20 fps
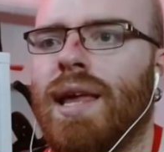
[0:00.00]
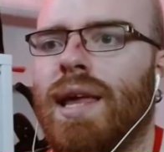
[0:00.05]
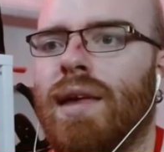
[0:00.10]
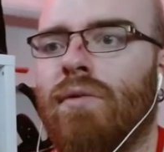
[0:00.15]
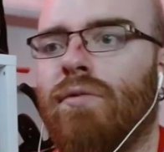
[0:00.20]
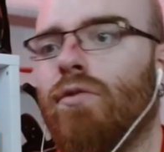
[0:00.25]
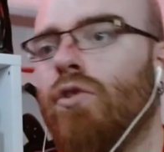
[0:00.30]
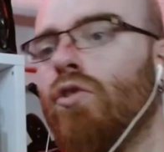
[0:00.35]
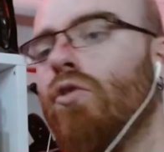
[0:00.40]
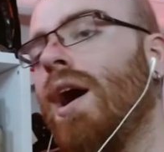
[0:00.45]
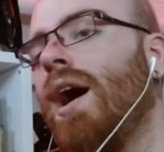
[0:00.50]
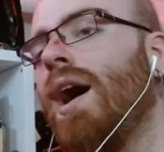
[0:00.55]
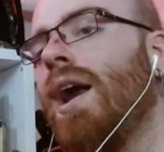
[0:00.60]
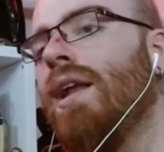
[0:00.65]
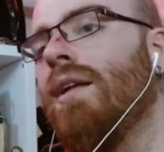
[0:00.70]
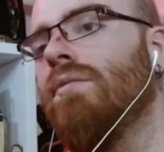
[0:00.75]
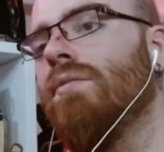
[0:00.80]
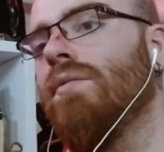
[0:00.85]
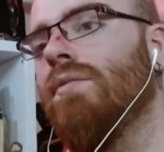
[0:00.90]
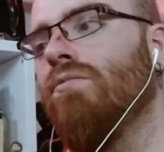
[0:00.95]
If you
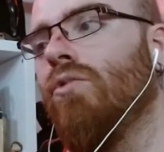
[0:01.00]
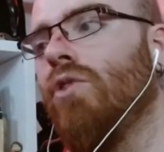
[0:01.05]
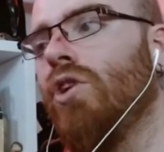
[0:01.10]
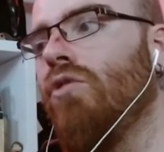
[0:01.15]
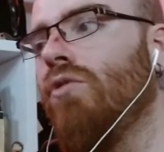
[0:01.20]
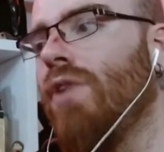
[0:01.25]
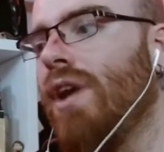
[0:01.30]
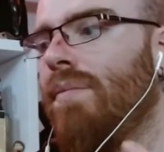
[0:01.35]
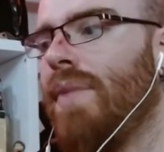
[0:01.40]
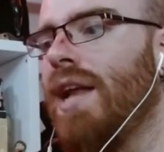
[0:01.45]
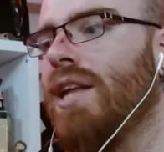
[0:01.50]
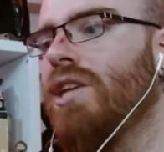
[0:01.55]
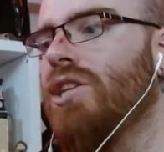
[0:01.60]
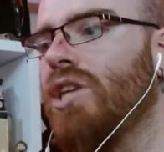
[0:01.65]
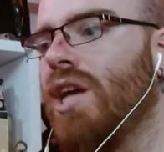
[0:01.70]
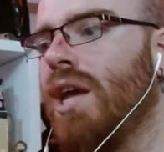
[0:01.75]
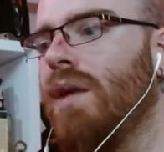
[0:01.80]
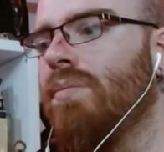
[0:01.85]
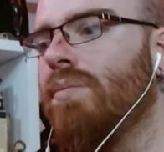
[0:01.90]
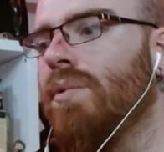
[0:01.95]
are, when you are in bad
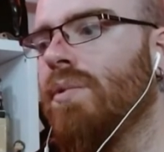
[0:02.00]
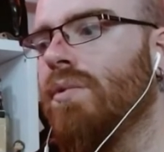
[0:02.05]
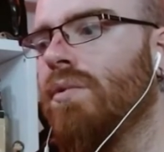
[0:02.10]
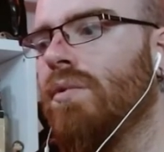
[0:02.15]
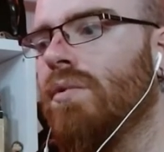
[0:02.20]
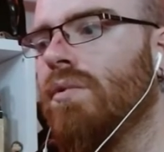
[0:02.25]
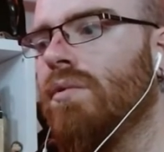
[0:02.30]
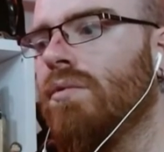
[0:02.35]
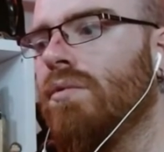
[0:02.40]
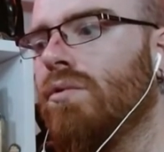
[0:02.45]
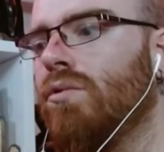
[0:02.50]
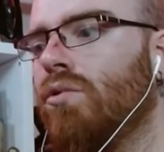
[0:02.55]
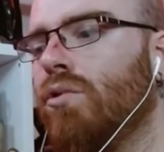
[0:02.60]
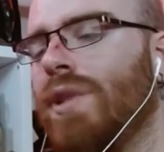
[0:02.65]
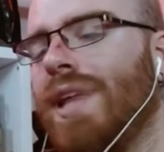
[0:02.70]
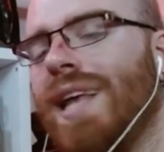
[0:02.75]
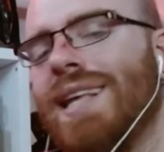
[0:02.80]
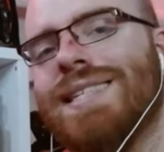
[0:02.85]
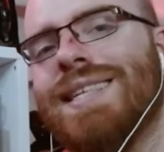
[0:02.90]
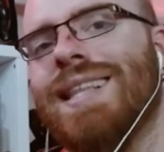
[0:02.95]
shape, to
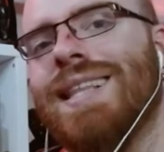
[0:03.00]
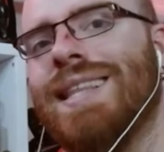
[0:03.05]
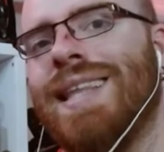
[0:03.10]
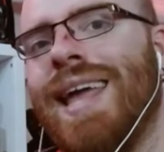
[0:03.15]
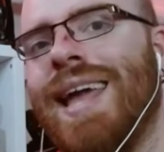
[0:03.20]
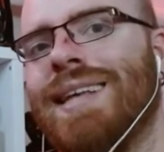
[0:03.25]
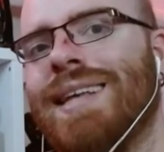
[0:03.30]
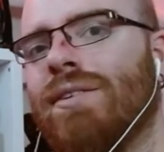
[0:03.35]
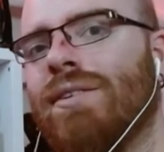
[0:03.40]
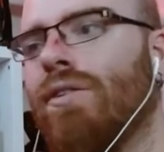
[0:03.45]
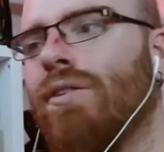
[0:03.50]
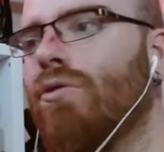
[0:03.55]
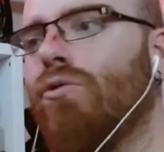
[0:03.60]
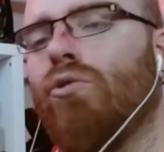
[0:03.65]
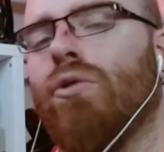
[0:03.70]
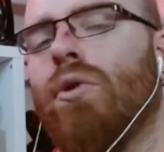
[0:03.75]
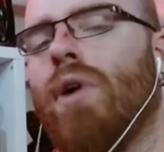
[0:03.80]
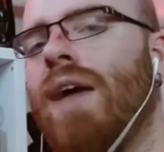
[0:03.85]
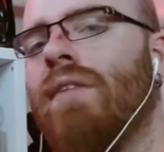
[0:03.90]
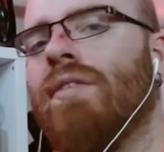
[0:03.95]
listen things or
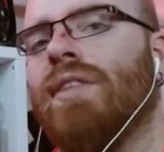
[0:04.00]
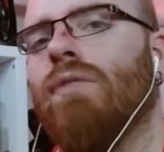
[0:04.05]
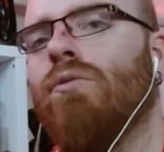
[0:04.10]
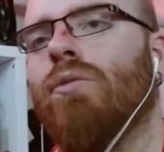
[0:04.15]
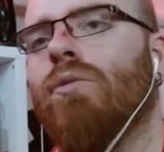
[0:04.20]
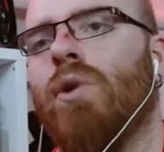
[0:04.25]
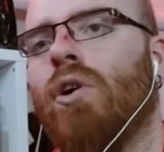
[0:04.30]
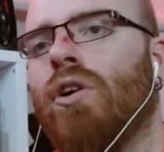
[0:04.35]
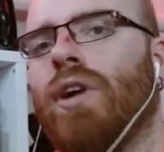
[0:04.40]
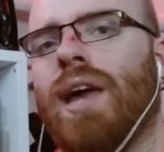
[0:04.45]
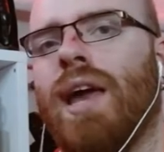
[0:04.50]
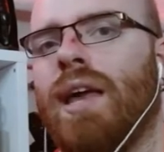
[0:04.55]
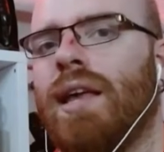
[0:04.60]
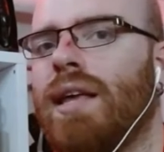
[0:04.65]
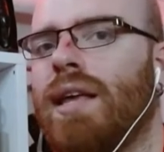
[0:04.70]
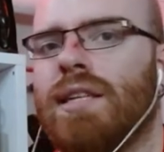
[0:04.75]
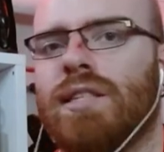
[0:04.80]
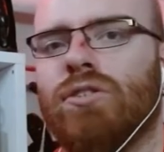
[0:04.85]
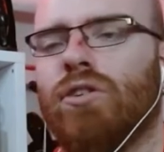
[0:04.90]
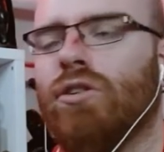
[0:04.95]
everything will be
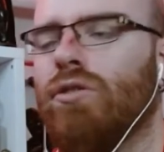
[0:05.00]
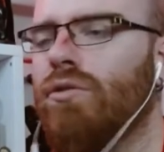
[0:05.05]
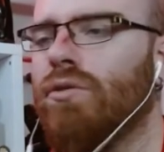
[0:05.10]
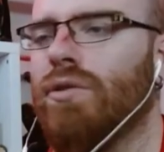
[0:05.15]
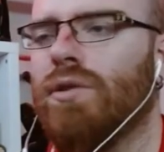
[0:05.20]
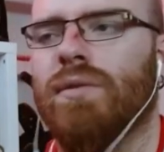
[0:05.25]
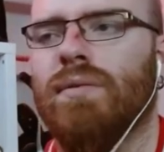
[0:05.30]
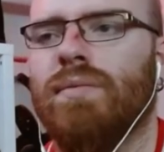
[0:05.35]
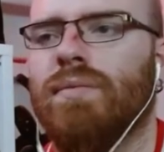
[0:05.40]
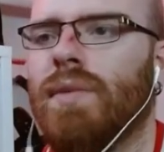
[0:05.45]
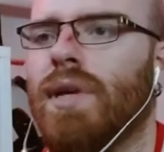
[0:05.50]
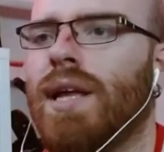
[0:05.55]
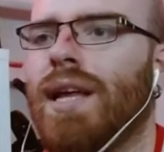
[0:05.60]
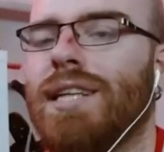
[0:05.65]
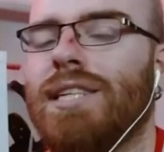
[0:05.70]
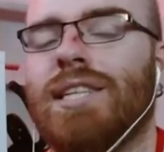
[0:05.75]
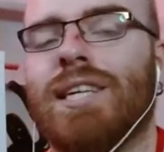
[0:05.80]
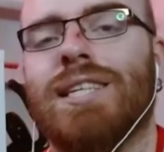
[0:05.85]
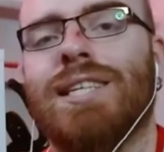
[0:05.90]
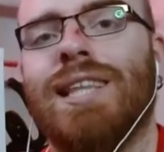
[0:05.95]
okay, it's not good.
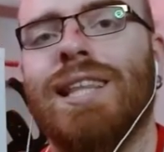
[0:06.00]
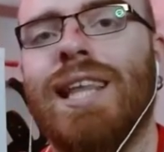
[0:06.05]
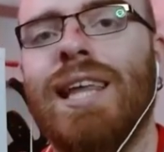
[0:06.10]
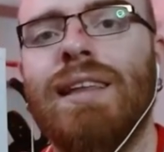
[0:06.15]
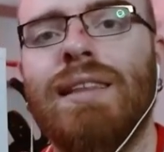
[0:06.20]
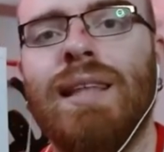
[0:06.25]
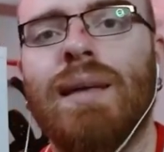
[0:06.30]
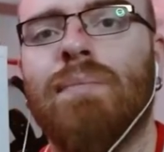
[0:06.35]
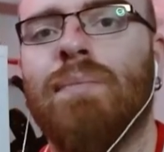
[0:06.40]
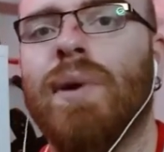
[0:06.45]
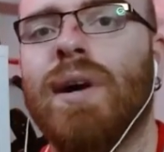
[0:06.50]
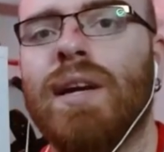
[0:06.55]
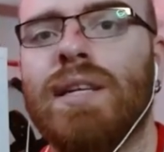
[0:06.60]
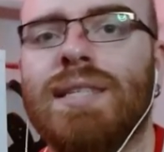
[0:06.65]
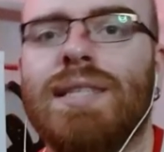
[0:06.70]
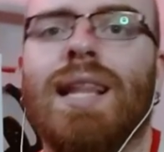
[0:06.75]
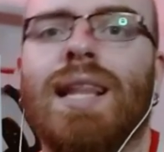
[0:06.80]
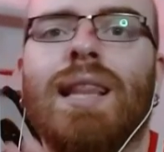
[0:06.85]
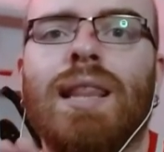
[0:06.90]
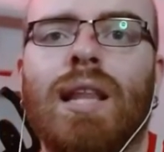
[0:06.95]
Just leave the
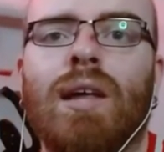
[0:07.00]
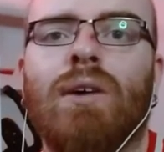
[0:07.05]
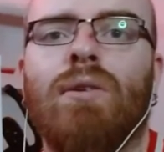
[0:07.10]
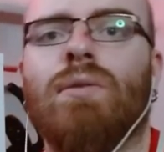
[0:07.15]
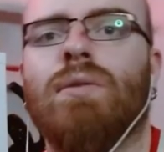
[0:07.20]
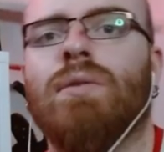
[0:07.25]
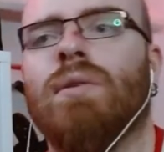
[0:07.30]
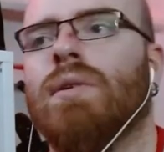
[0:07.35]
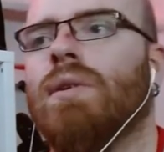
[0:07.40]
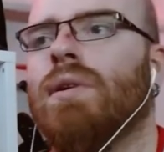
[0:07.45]
person alone,